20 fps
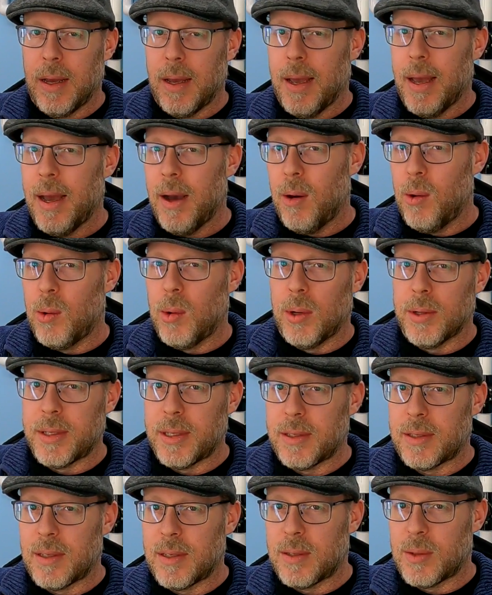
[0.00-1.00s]
How old
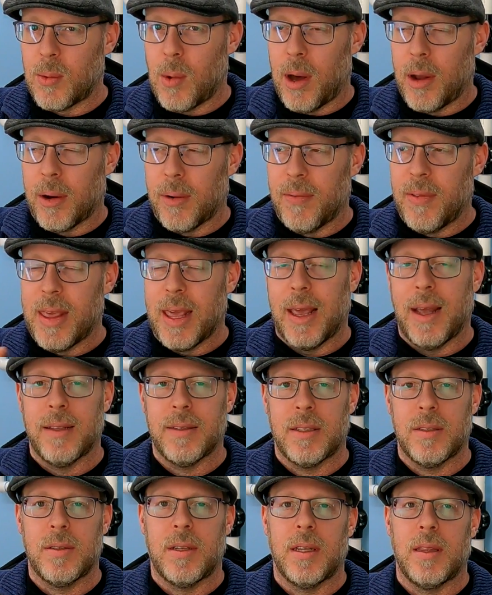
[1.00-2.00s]
is this water? And the
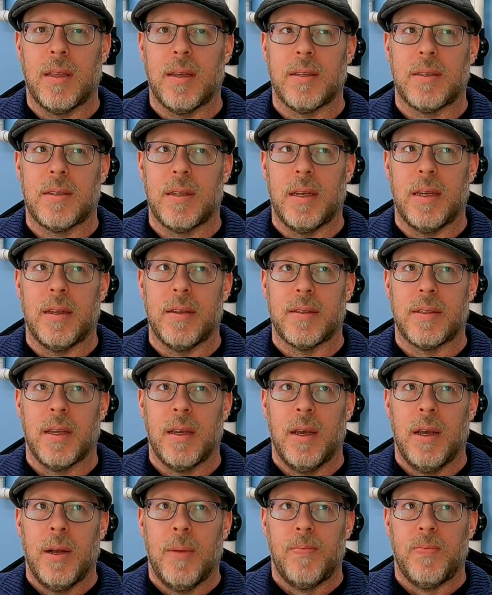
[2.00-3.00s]
answer to this is
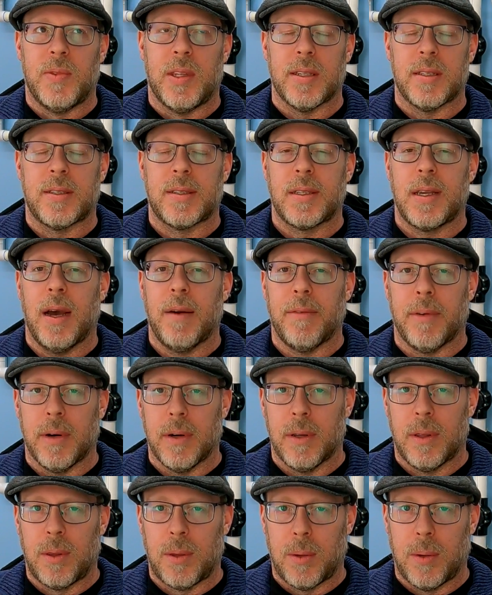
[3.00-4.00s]

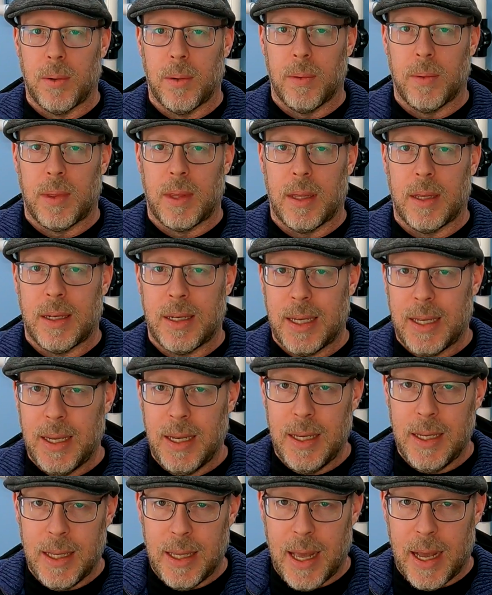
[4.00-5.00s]
discovered through the
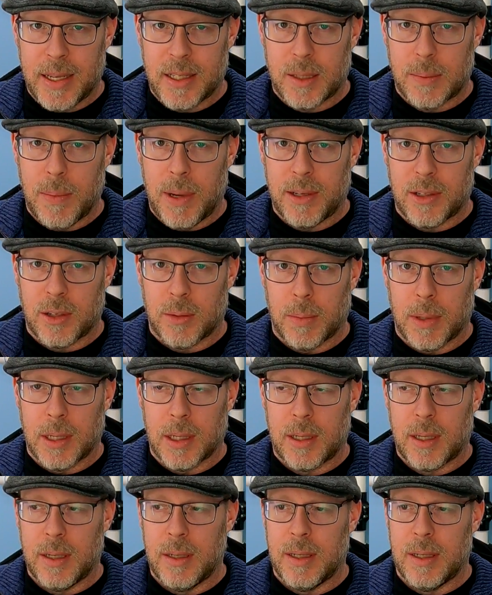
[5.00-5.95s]
TDS measurement.